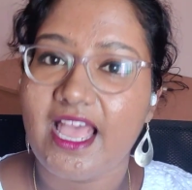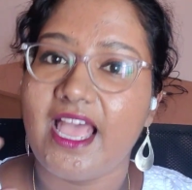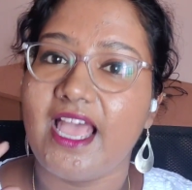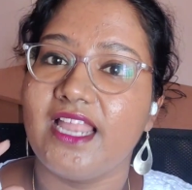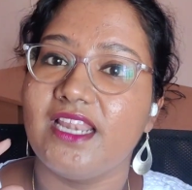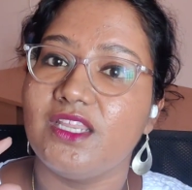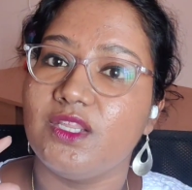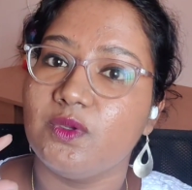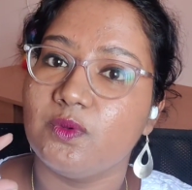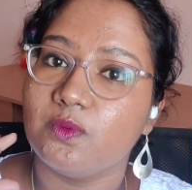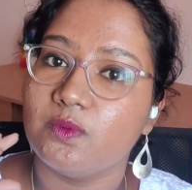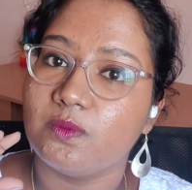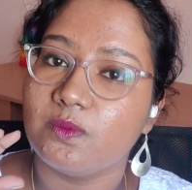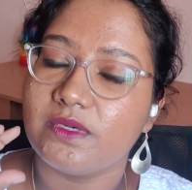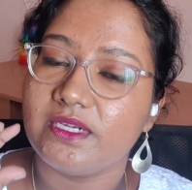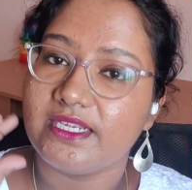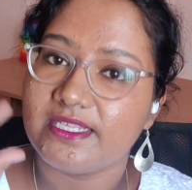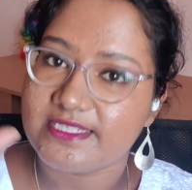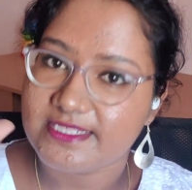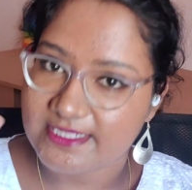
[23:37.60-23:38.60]
And
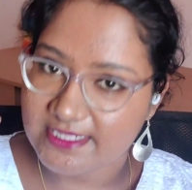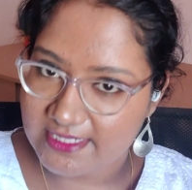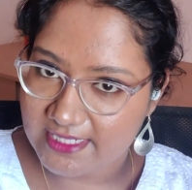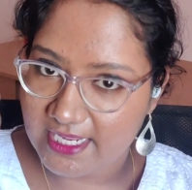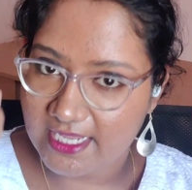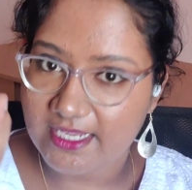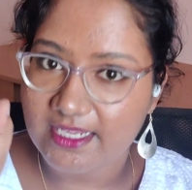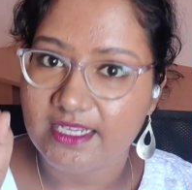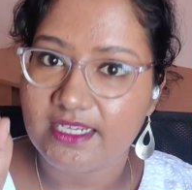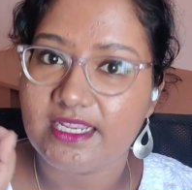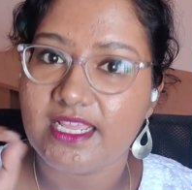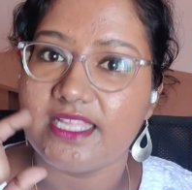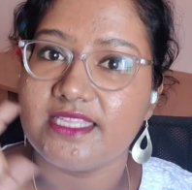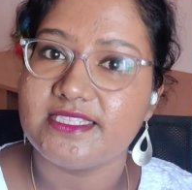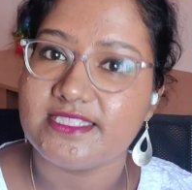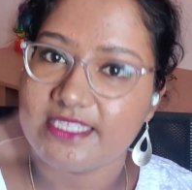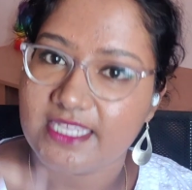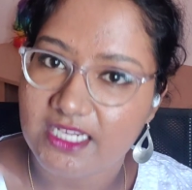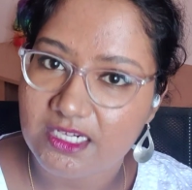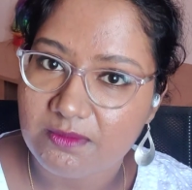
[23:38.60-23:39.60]
you take it
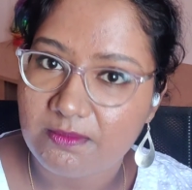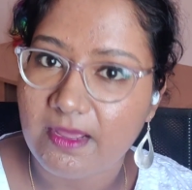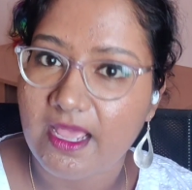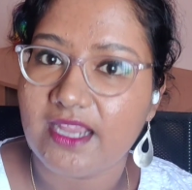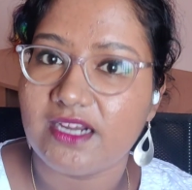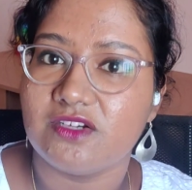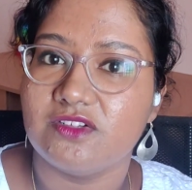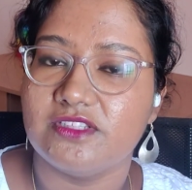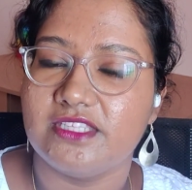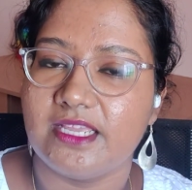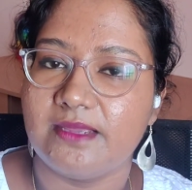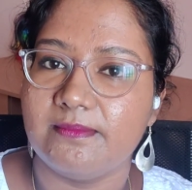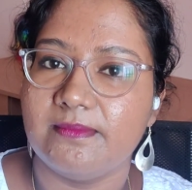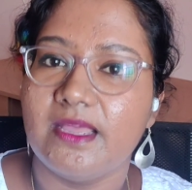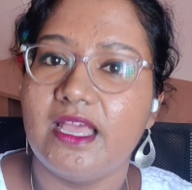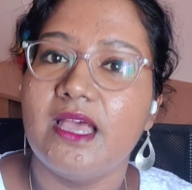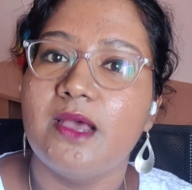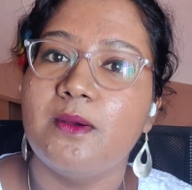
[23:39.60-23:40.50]
and say it back to them